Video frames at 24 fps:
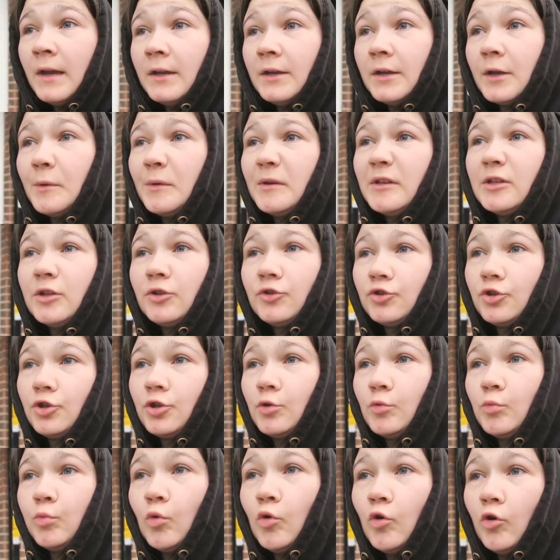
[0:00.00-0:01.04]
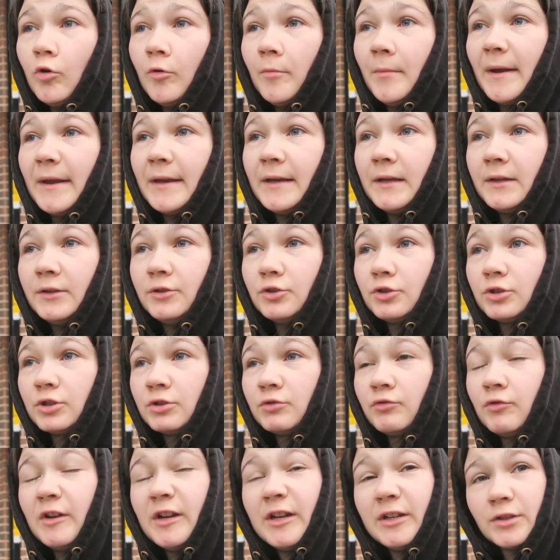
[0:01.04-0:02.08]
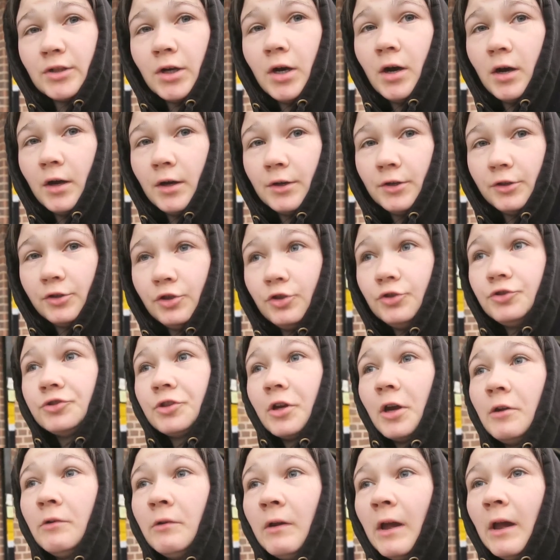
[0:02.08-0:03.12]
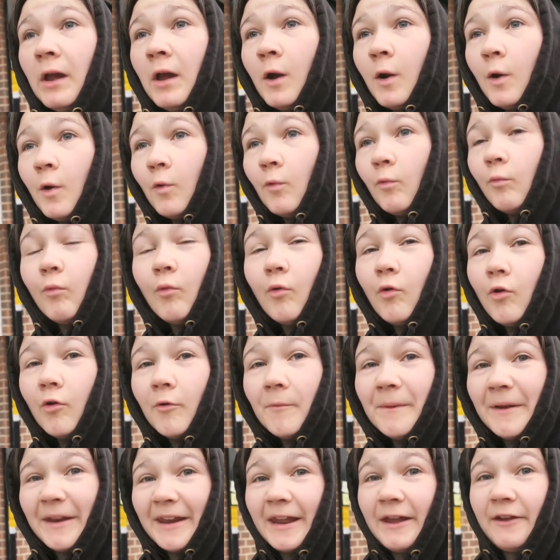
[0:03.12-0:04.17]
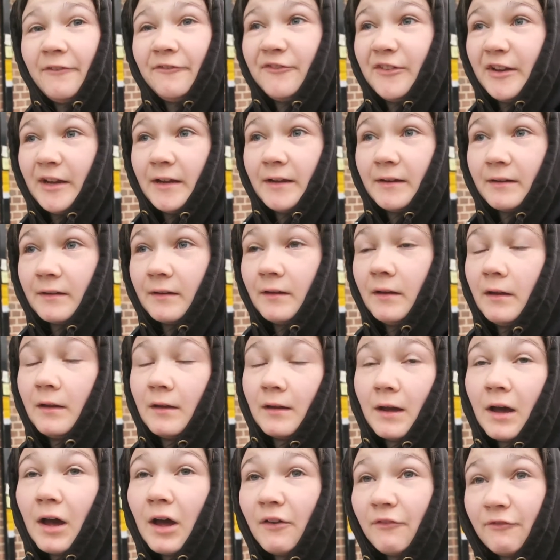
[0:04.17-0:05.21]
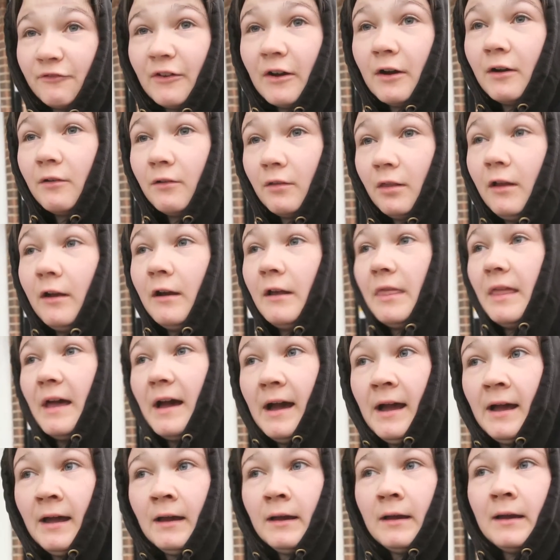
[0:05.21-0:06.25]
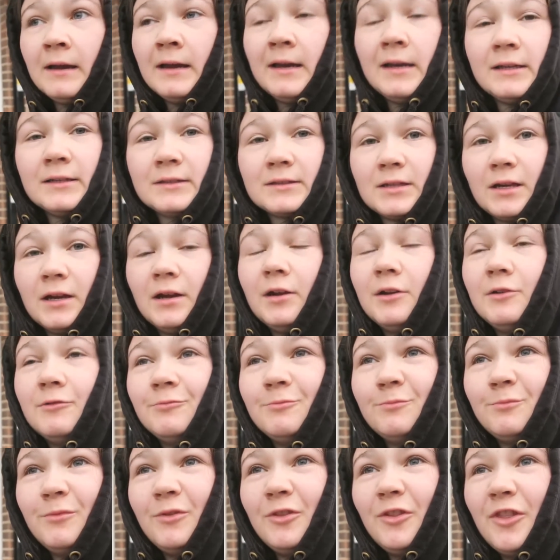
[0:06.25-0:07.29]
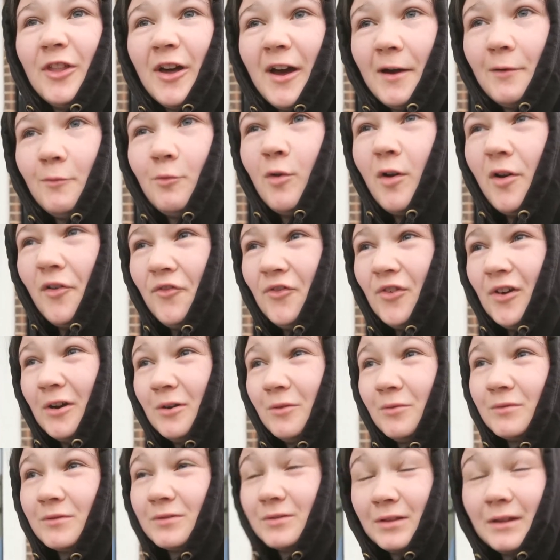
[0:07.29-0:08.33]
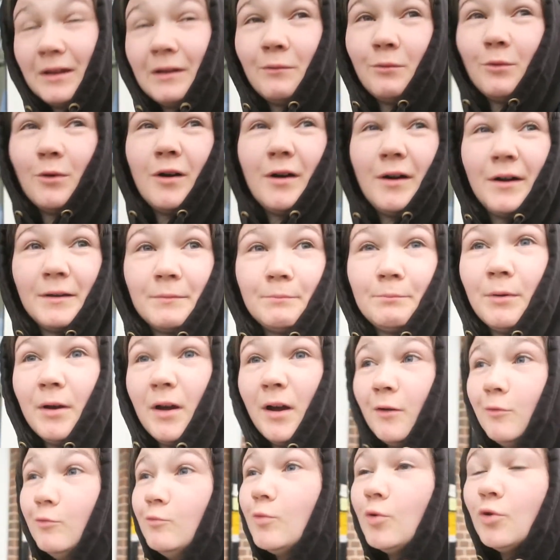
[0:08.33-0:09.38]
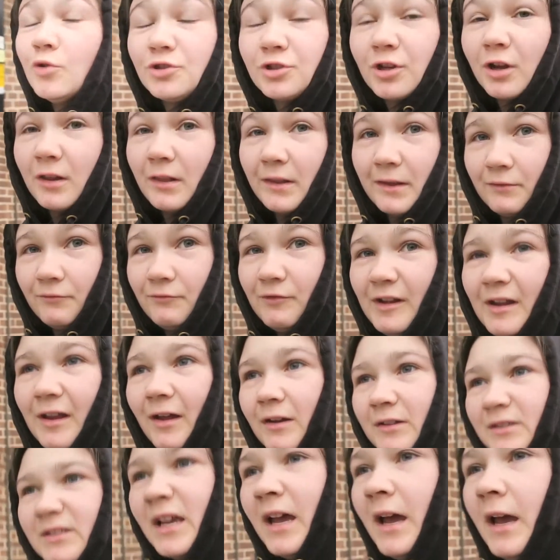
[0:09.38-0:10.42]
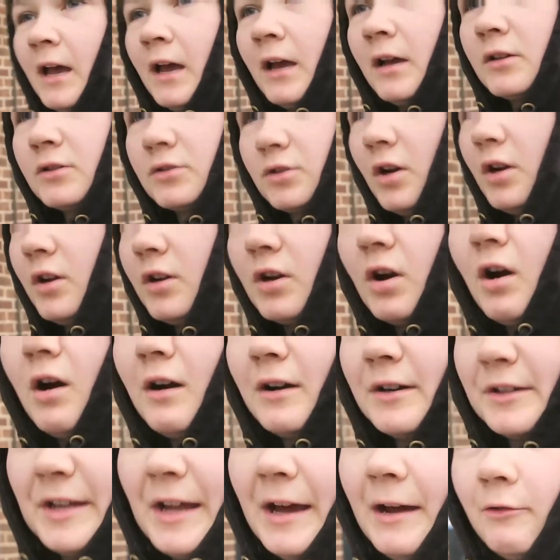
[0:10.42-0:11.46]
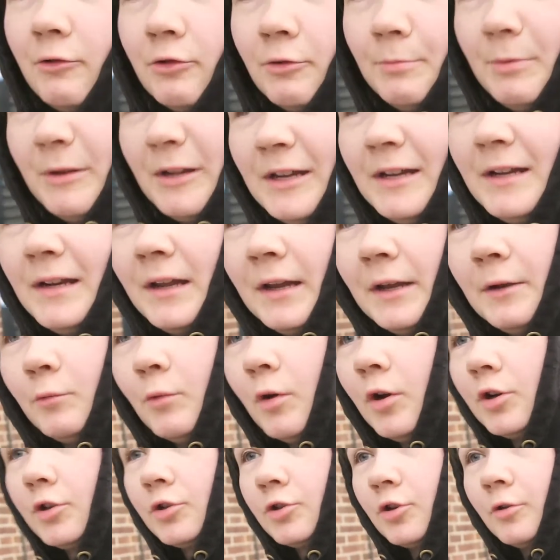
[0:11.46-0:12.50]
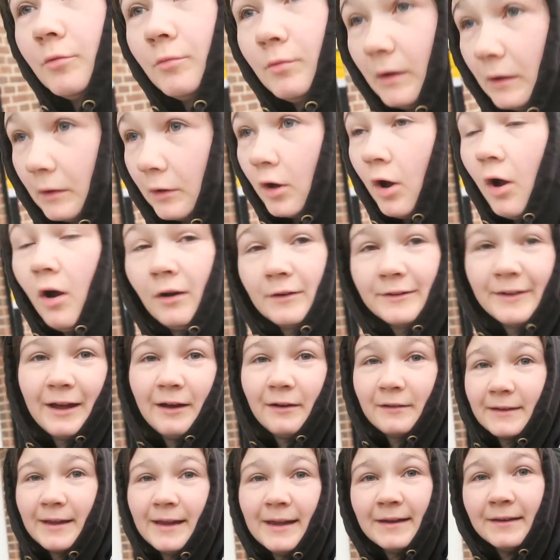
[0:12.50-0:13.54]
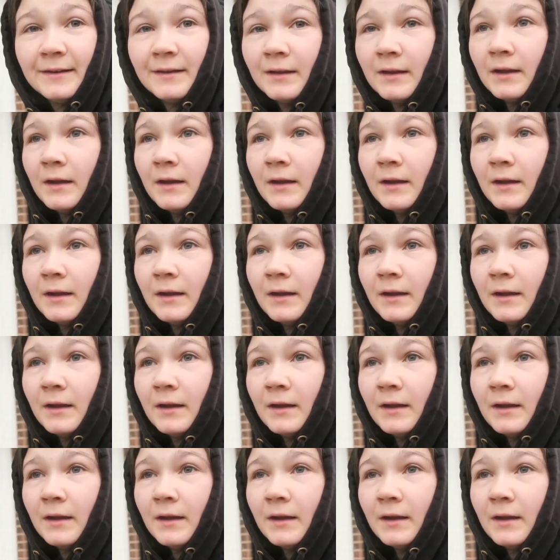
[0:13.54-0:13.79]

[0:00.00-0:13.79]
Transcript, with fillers: Knowing you're too warm and you're just really tired you're so warm and everything. I felt like that. So that what I felt, so that why. But I'm more times I realised so I cocked out completely, woke up and then cocked out again.